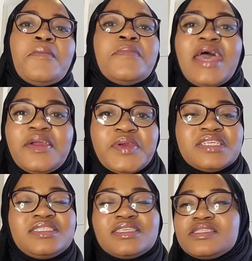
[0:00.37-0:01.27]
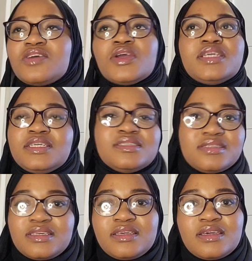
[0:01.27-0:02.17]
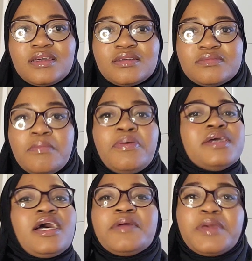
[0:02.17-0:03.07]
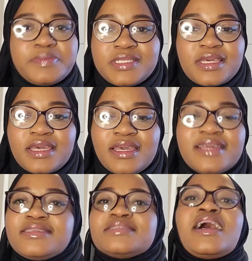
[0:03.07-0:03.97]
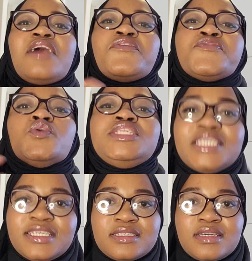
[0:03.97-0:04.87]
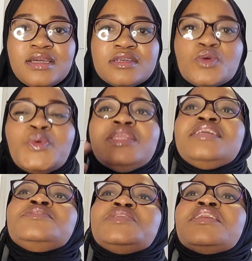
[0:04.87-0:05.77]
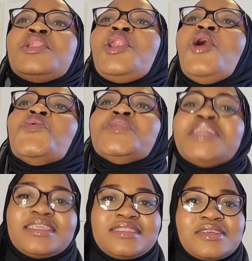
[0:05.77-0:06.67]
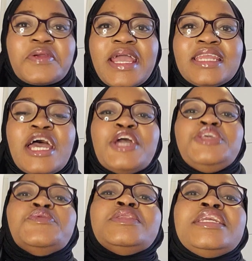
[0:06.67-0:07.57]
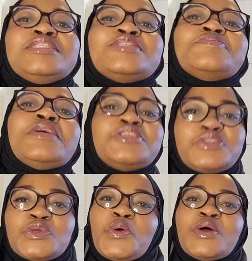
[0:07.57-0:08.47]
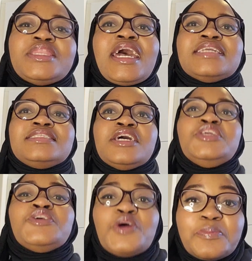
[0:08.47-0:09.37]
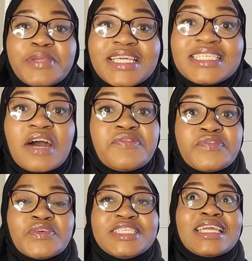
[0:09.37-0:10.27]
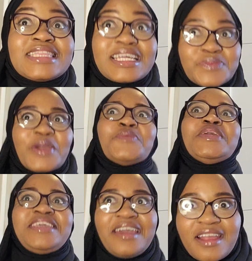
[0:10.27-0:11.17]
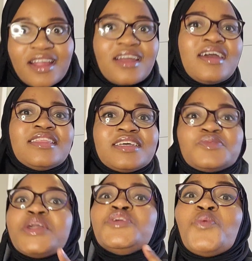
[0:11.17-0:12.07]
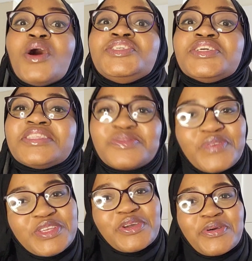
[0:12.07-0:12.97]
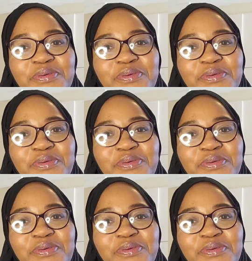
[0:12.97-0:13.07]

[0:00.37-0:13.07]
Marriage is not easy, but Habibti, it is half of your deen. So we need to get along with it, all right? You need to make sure that you complete half of your deen, and that's why we're here. That's why you're watching this video. You need